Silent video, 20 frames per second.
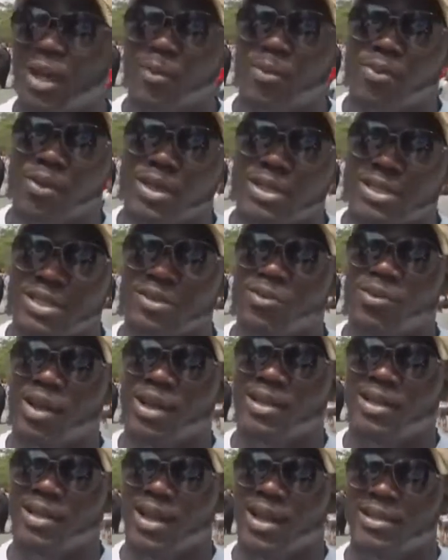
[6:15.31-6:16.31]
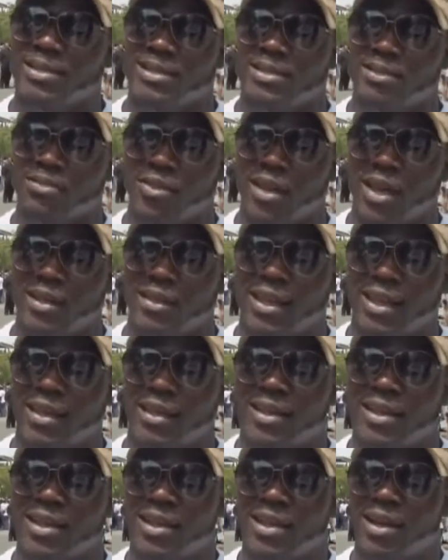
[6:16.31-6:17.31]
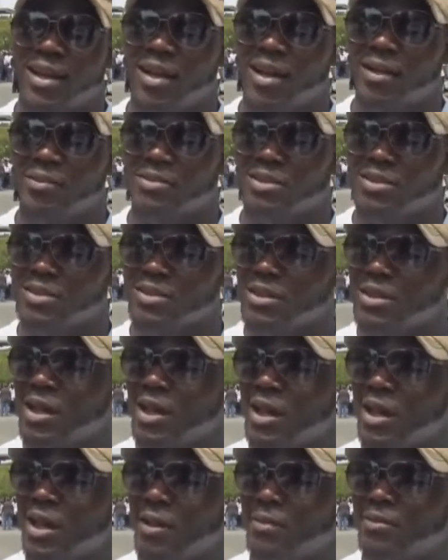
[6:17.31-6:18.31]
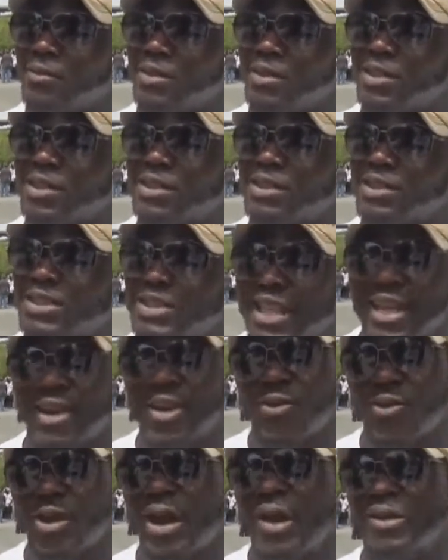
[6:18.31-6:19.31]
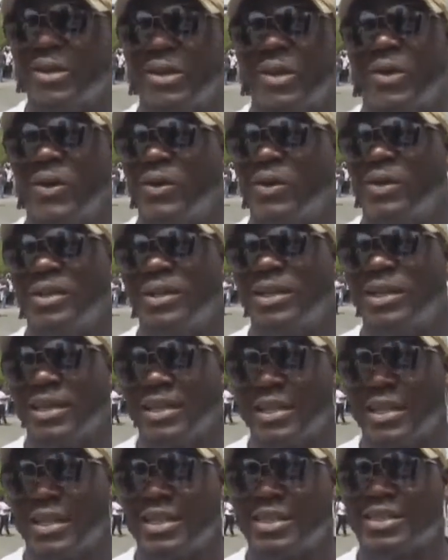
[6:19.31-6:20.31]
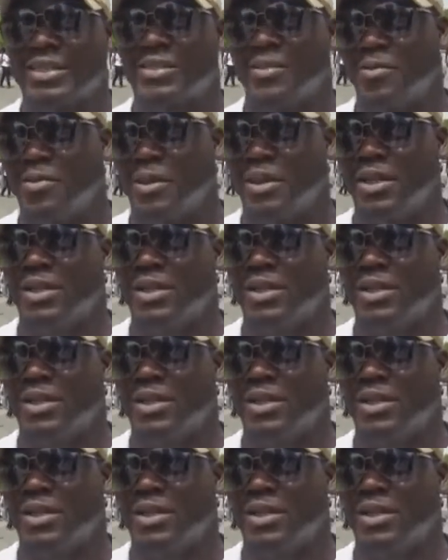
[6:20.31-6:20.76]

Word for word: even our president recognizes the fact that um, um, the stand of ground law needs to